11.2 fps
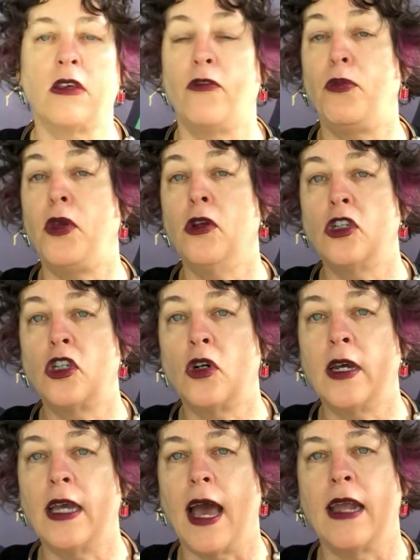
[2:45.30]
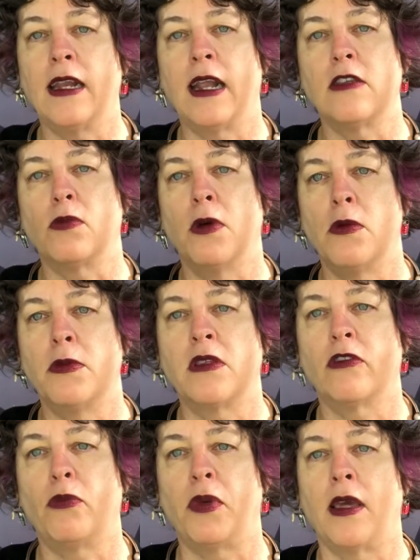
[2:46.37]
of pure joy and it has moments
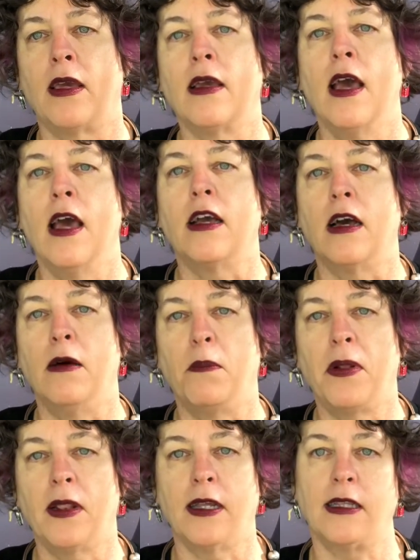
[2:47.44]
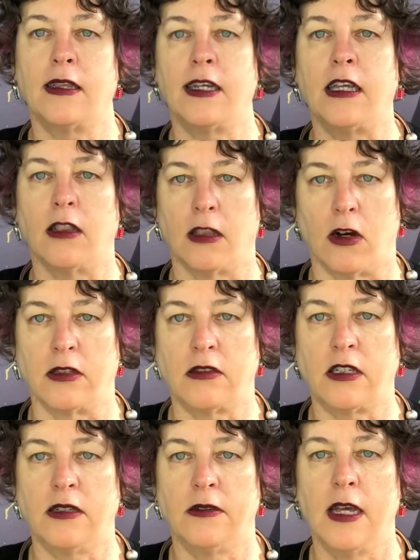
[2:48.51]
of being completely
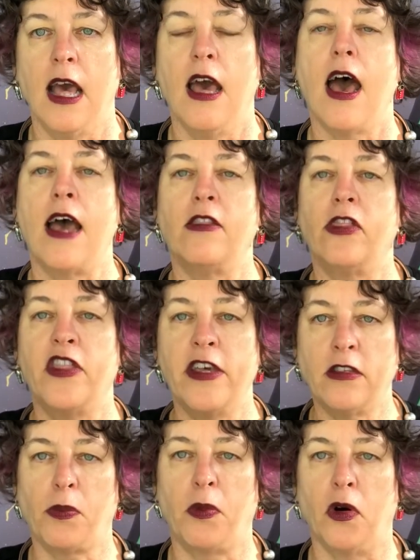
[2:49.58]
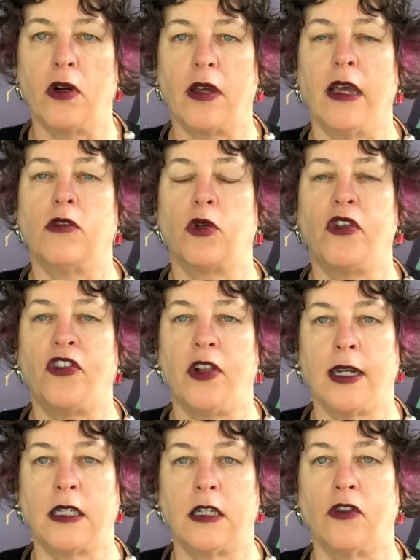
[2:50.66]
lost. And this book is
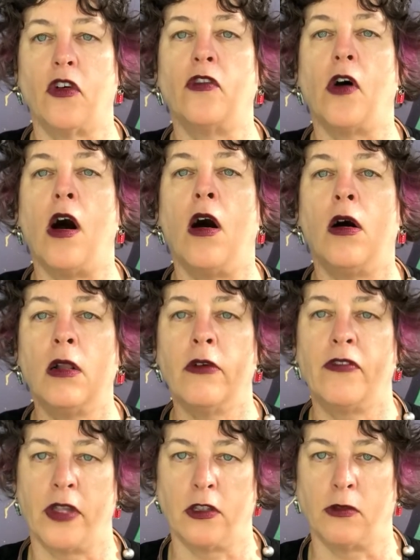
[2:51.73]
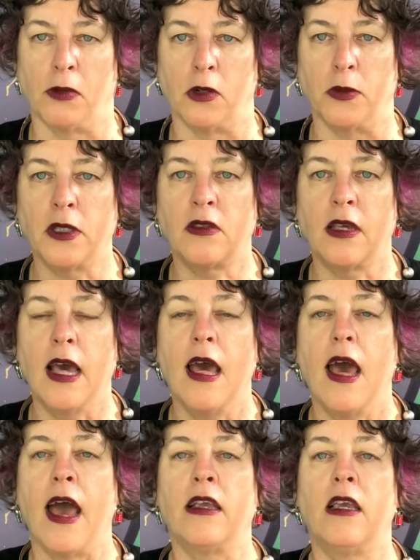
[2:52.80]
reflective of all of those moments
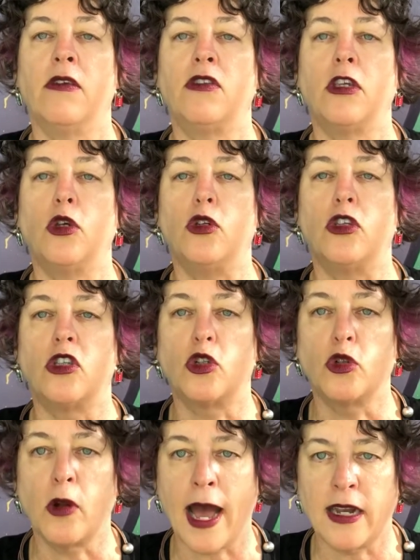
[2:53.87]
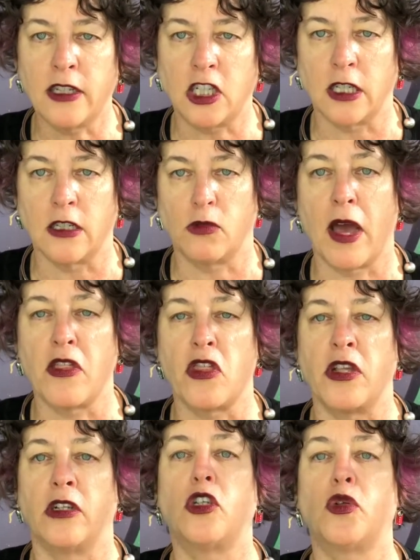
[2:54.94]
and gives you strategies rather
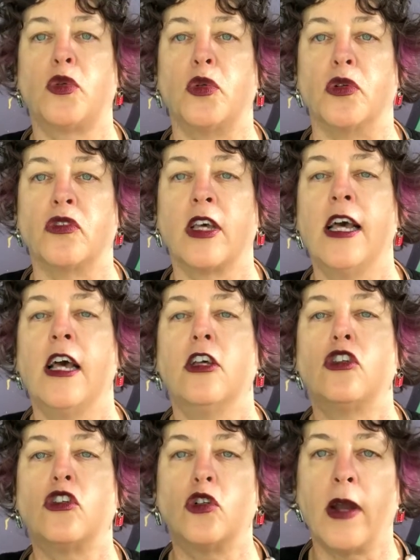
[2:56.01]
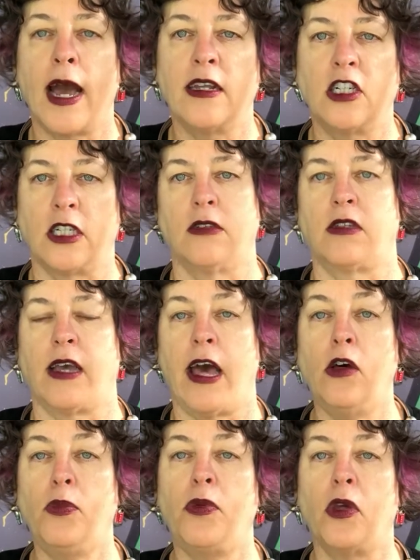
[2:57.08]
than tools, strategies to
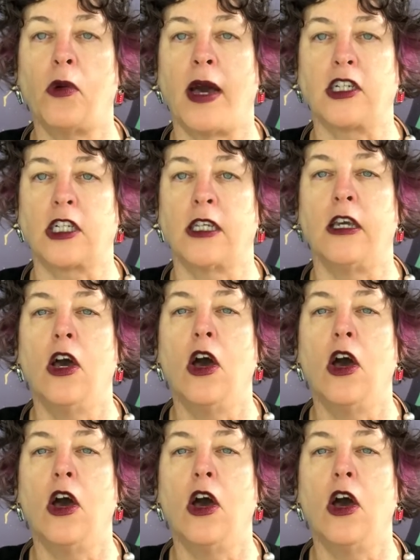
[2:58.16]
help you actually